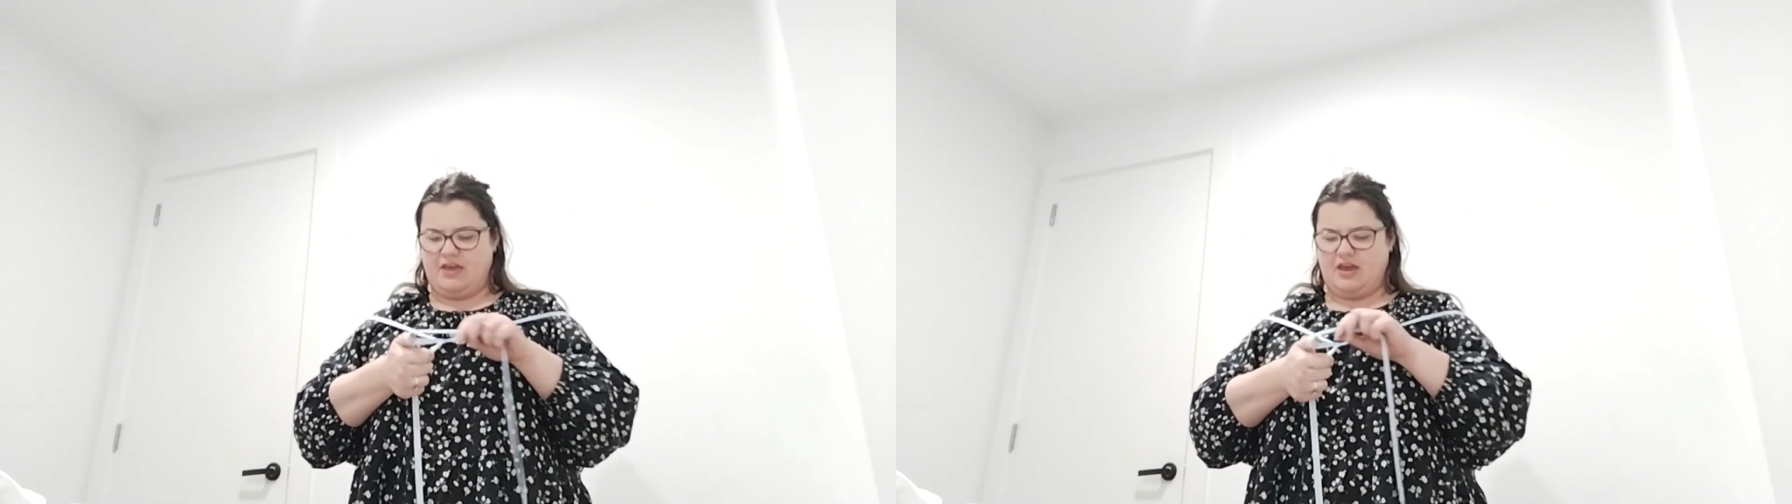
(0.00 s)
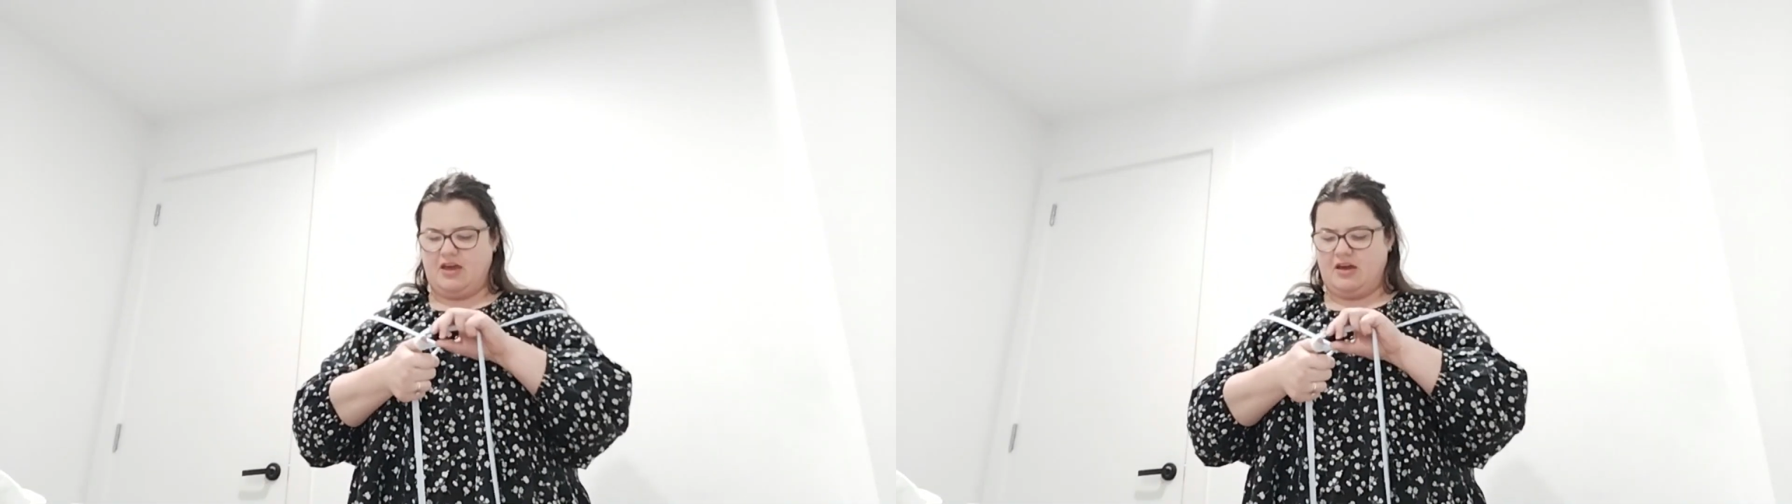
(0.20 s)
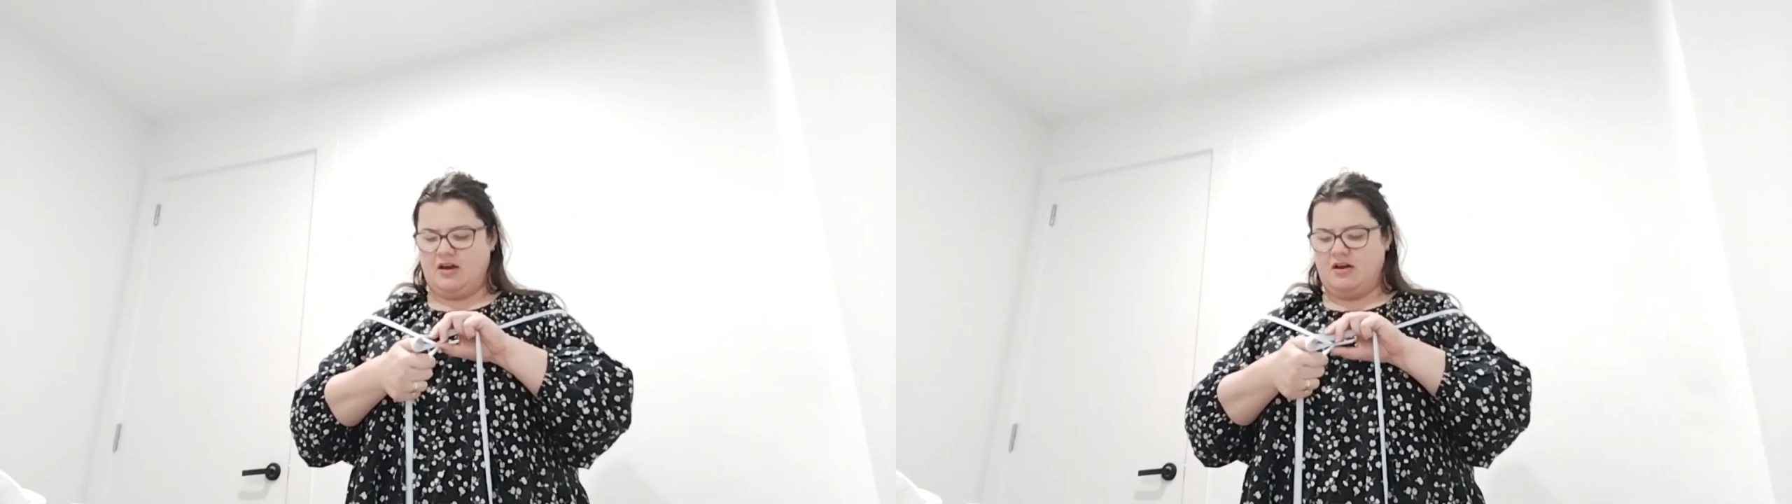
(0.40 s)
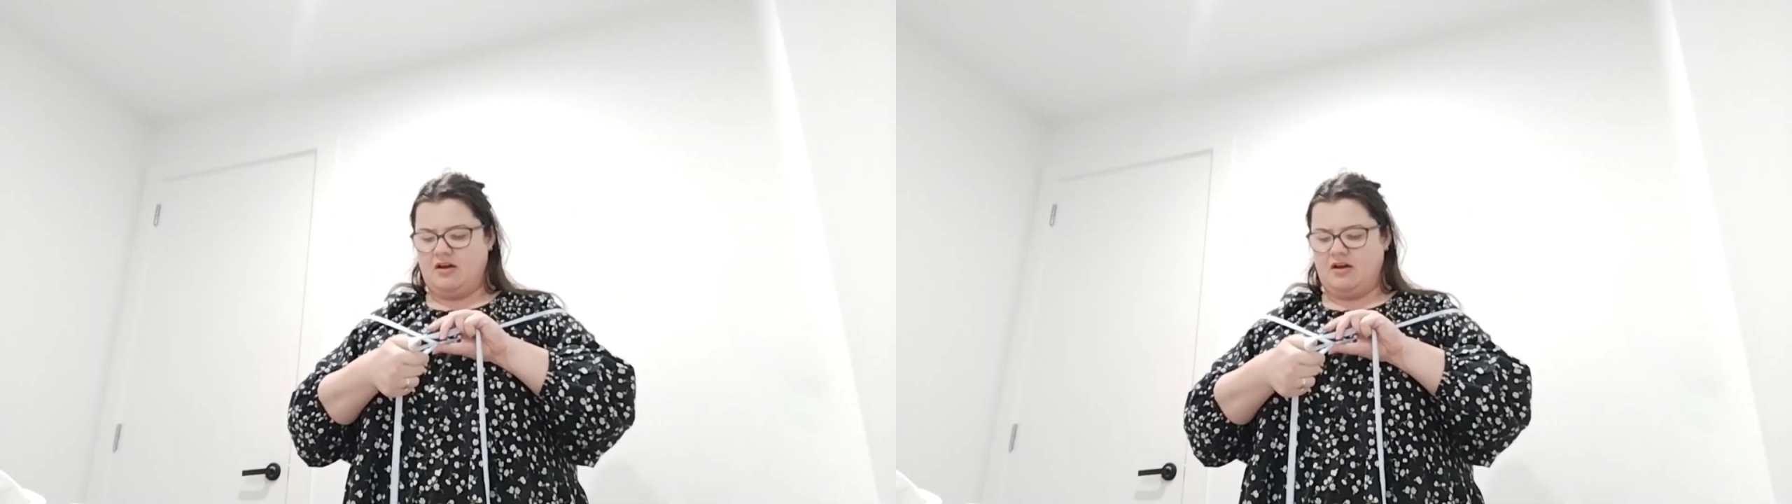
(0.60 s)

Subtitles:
the